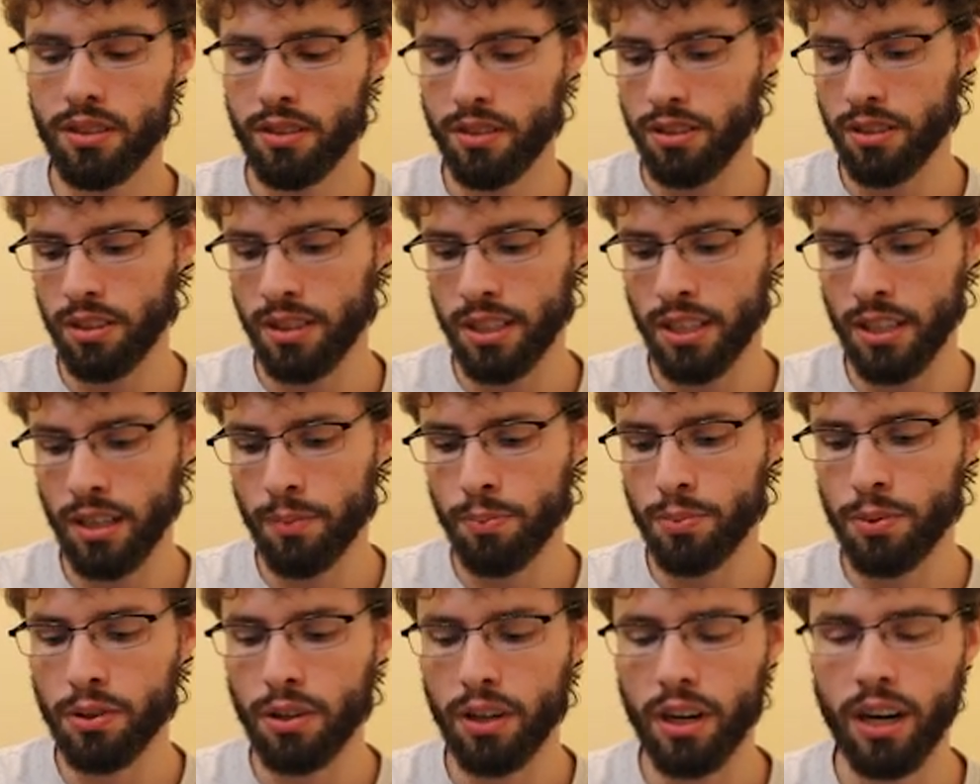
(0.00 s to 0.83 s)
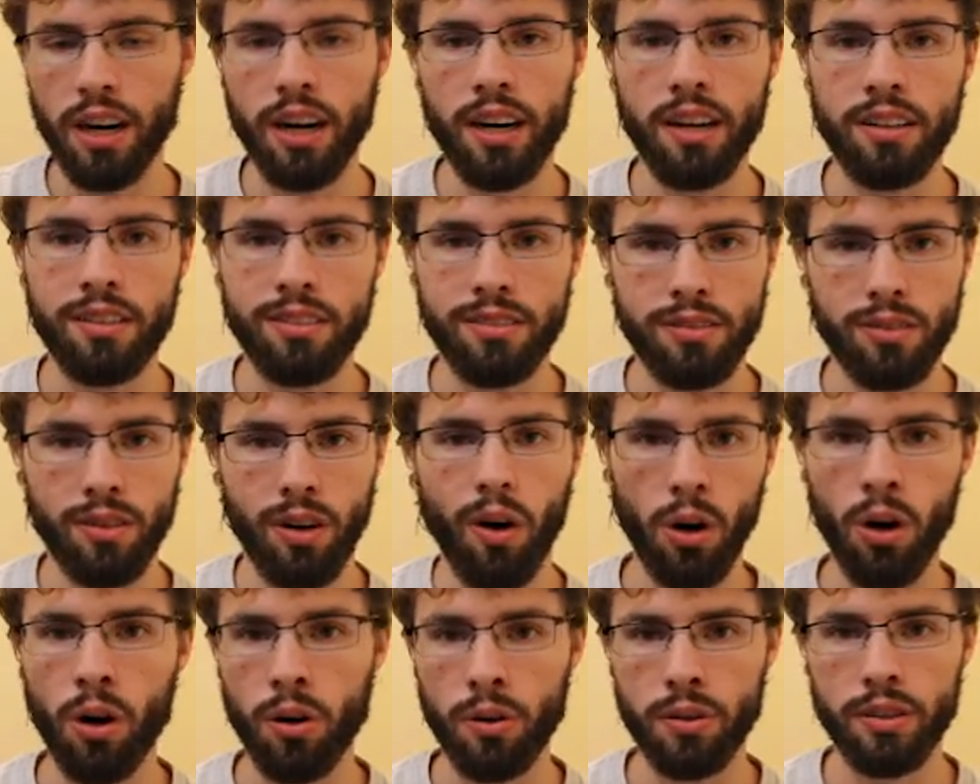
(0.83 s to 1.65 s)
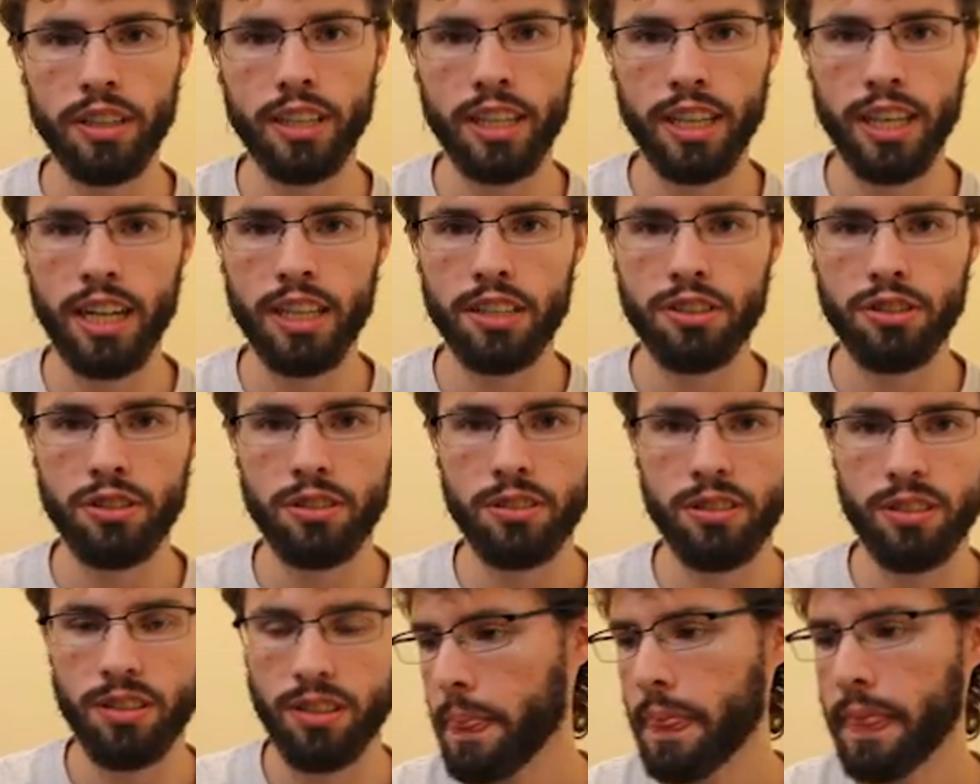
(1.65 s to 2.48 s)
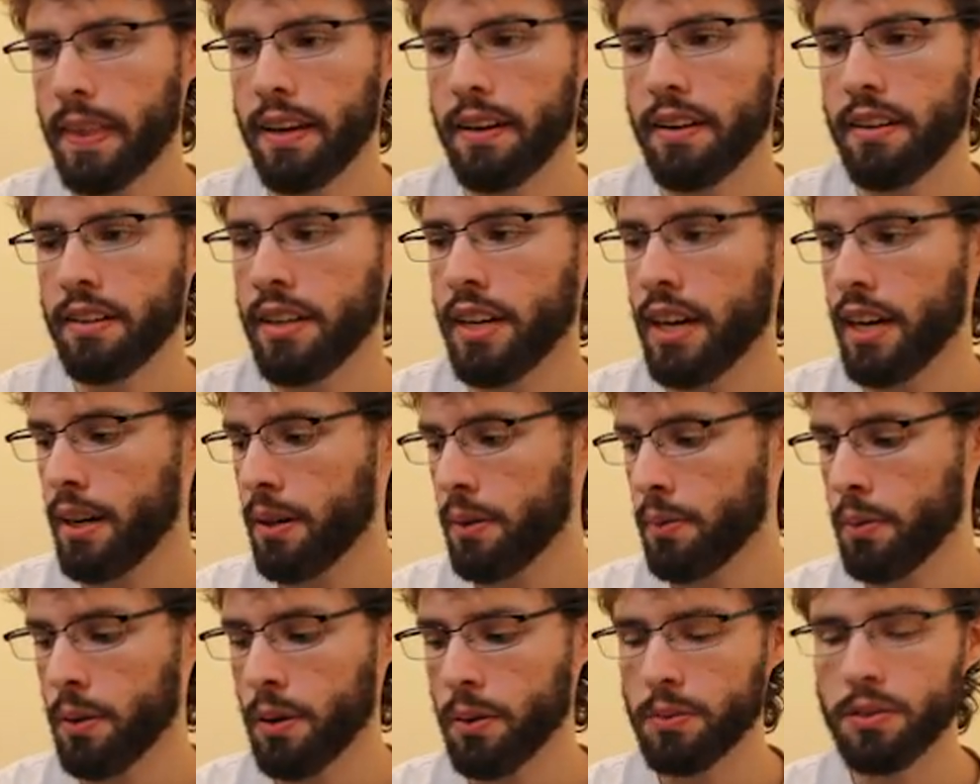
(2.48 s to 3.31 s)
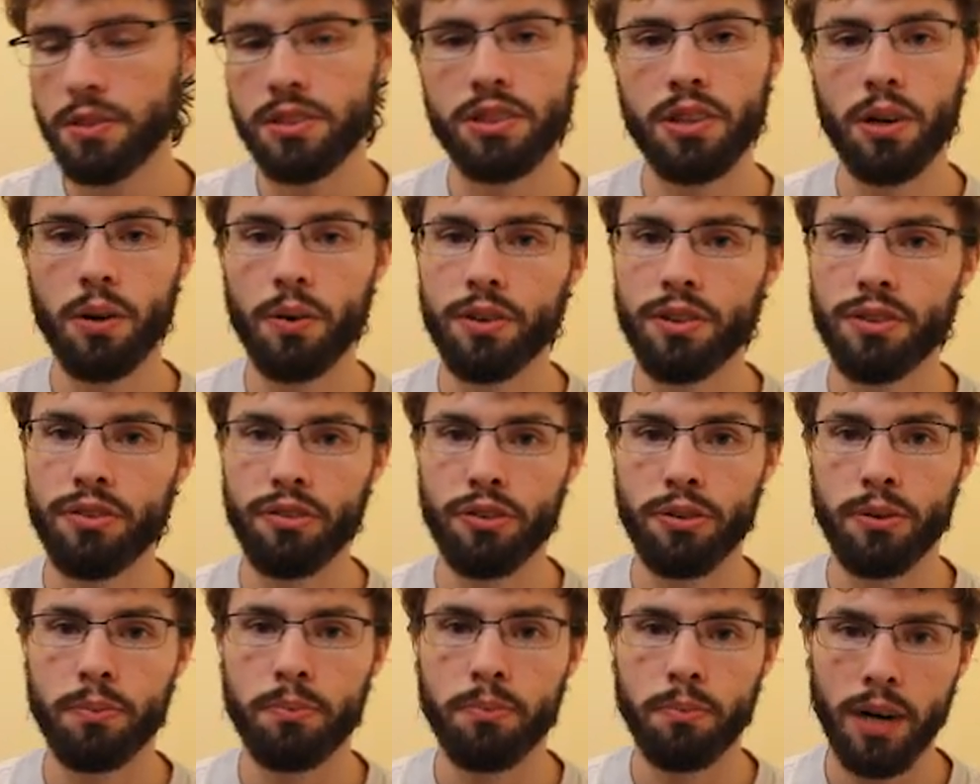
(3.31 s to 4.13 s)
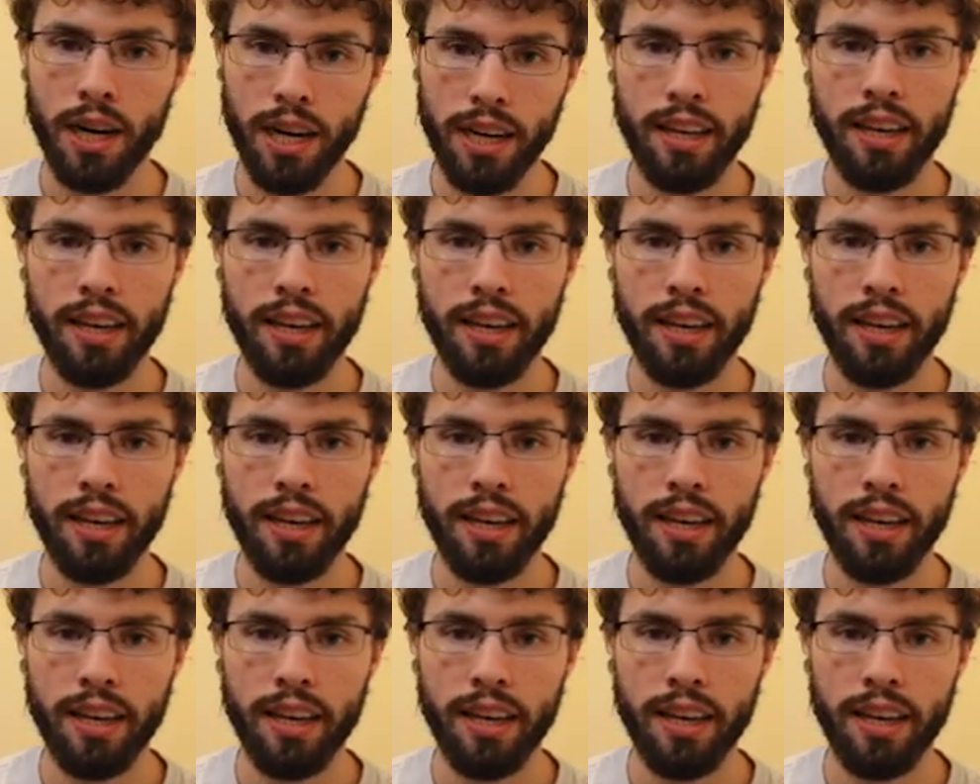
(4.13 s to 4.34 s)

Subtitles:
to keep your eyes on the catcher. Now, what was going through my